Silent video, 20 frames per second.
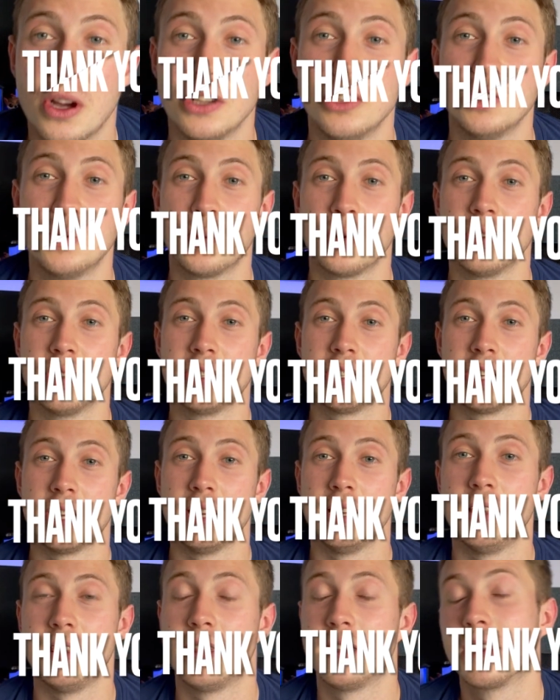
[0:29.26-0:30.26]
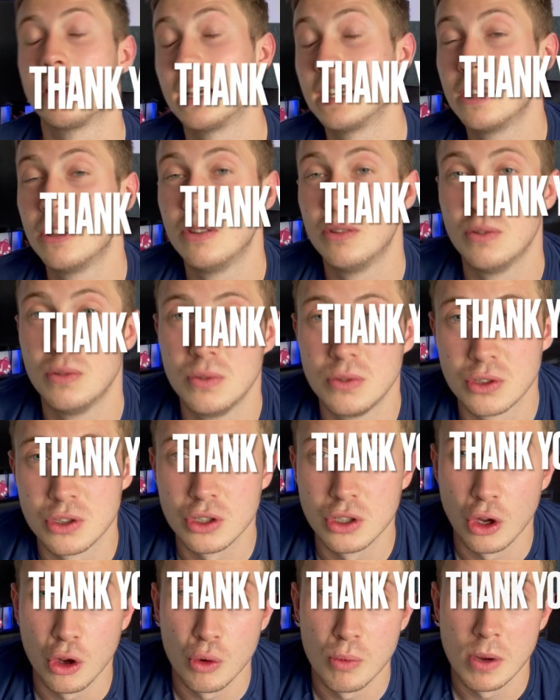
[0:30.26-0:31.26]
I just wanted to say thank you
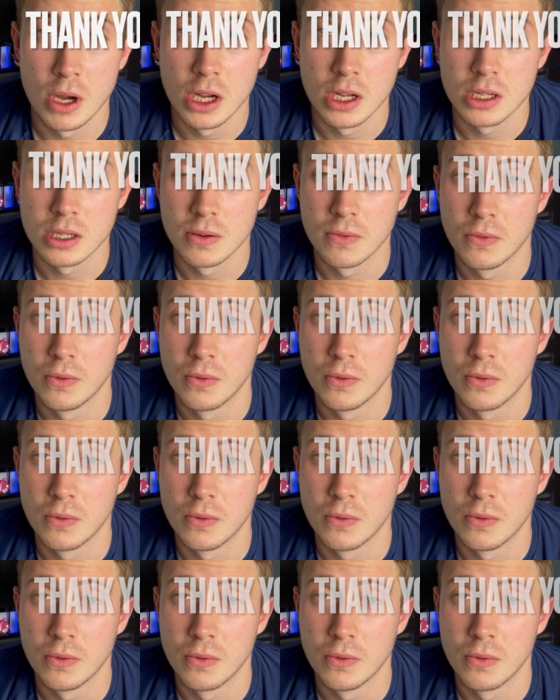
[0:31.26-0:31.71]
so much